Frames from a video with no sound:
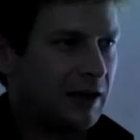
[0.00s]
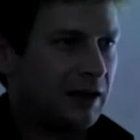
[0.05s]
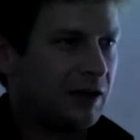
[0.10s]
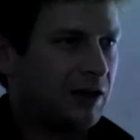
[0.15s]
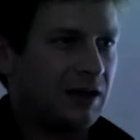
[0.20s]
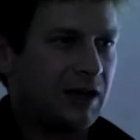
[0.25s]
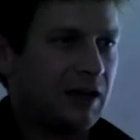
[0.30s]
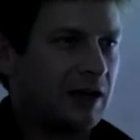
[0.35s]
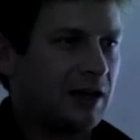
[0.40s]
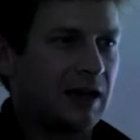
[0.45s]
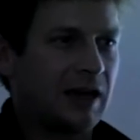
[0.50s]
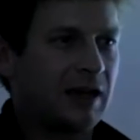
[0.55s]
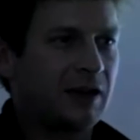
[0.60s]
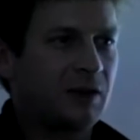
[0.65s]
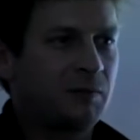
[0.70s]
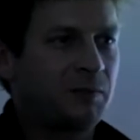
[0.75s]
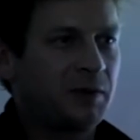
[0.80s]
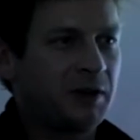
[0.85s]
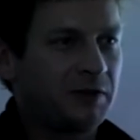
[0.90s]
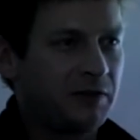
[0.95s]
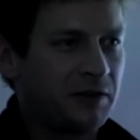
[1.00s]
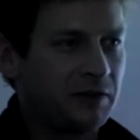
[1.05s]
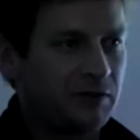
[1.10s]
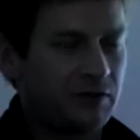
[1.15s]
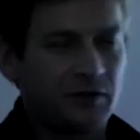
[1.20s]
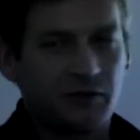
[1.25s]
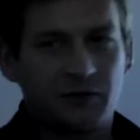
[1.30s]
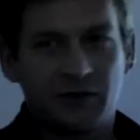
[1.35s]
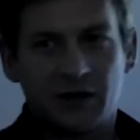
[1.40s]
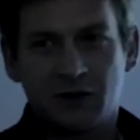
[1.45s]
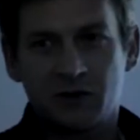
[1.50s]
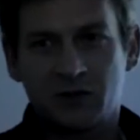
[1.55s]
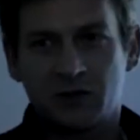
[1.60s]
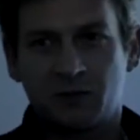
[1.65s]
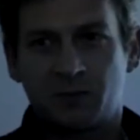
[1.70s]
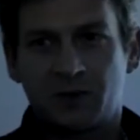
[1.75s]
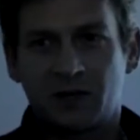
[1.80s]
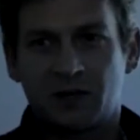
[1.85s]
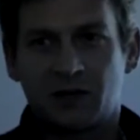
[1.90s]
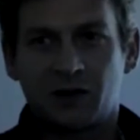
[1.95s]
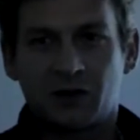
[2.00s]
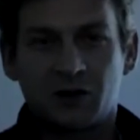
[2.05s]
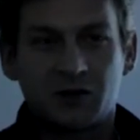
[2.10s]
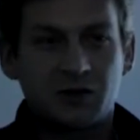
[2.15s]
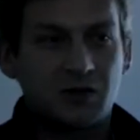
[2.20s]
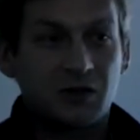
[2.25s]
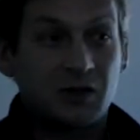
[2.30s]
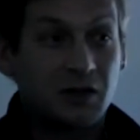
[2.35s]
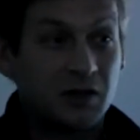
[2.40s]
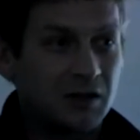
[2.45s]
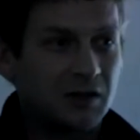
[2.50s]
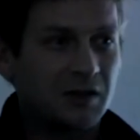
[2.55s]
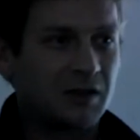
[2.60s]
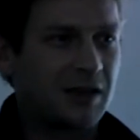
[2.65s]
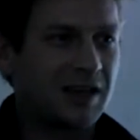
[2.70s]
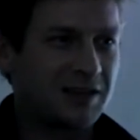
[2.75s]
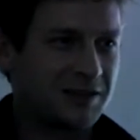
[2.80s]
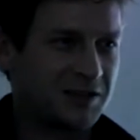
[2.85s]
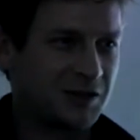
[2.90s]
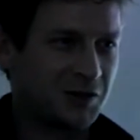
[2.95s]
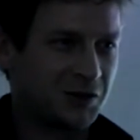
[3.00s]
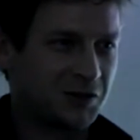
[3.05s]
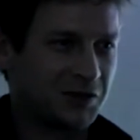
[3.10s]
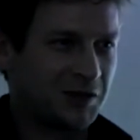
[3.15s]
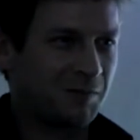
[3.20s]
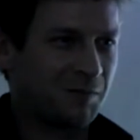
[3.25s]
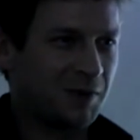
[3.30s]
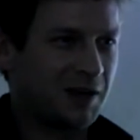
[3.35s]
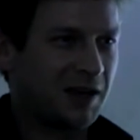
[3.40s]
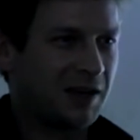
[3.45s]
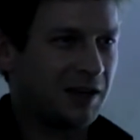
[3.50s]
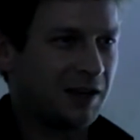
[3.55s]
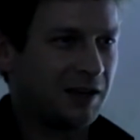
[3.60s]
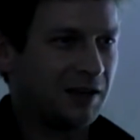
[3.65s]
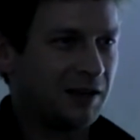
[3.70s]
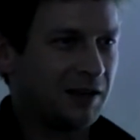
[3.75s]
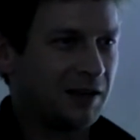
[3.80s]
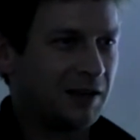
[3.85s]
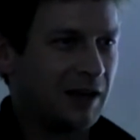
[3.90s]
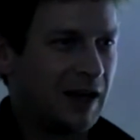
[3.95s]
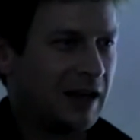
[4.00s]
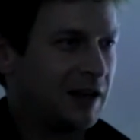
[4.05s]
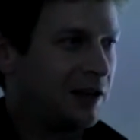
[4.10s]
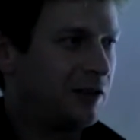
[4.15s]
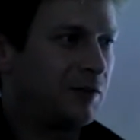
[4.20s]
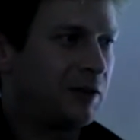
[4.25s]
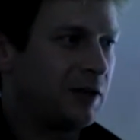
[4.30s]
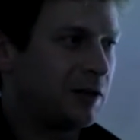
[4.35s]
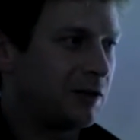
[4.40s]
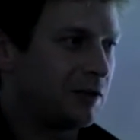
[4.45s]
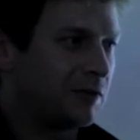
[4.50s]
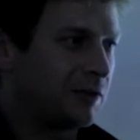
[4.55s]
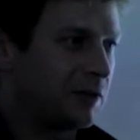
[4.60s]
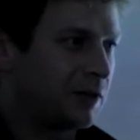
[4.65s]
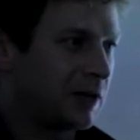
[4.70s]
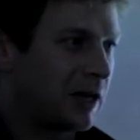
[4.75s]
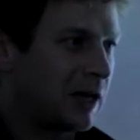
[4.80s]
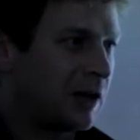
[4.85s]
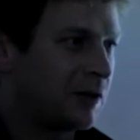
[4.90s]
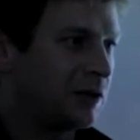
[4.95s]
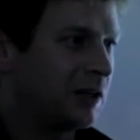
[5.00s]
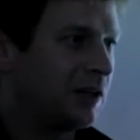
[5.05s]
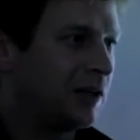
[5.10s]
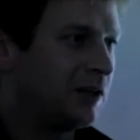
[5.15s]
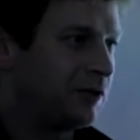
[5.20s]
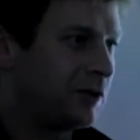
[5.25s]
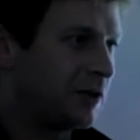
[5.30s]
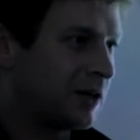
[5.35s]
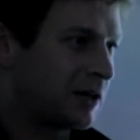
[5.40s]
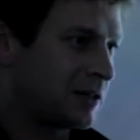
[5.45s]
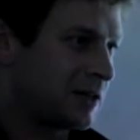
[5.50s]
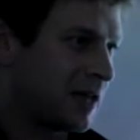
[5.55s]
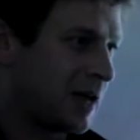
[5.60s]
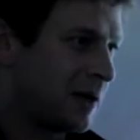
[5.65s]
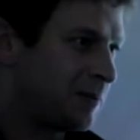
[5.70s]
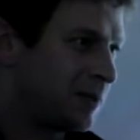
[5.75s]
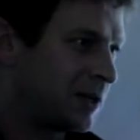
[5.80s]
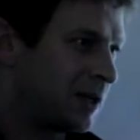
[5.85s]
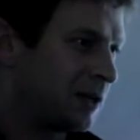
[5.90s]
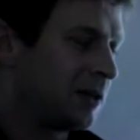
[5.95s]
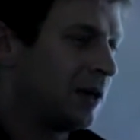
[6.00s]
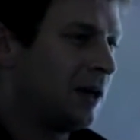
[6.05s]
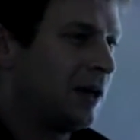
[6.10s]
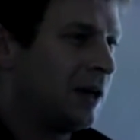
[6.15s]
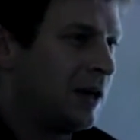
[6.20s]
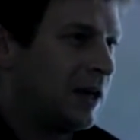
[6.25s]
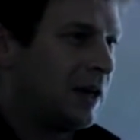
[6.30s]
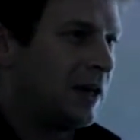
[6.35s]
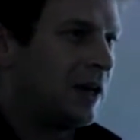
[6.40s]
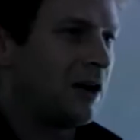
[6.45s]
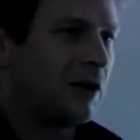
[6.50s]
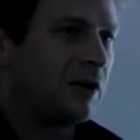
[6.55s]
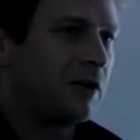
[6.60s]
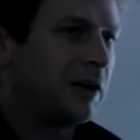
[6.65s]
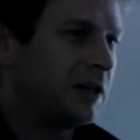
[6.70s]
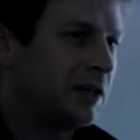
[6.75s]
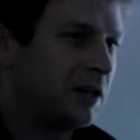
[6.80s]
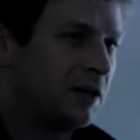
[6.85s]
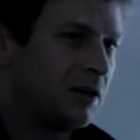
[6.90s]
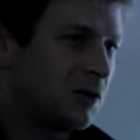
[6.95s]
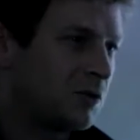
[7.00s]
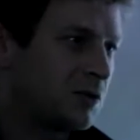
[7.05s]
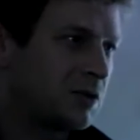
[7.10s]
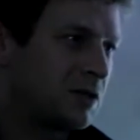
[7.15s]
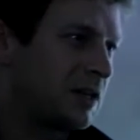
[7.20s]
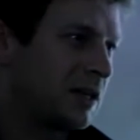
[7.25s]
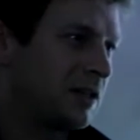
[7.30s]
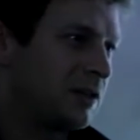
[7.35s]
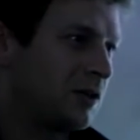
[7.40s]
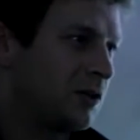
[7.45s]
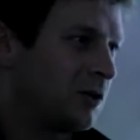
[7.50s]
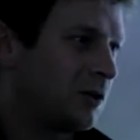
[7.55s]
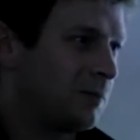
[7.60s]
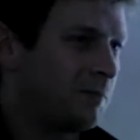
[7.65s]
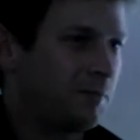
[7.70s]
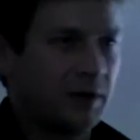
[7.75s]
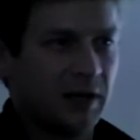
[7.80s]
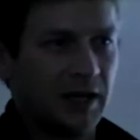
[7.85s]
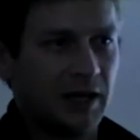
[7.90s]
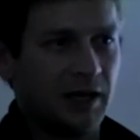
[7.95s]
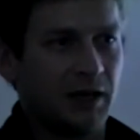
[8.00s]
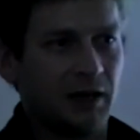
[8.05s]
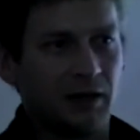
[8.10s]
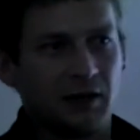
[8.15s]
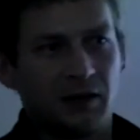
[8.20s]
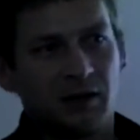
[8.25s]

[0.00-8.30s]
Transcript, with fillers: it cannot be 50,000 because that's not the plan and it will not work out. And if you accept that, he already knows that you're playing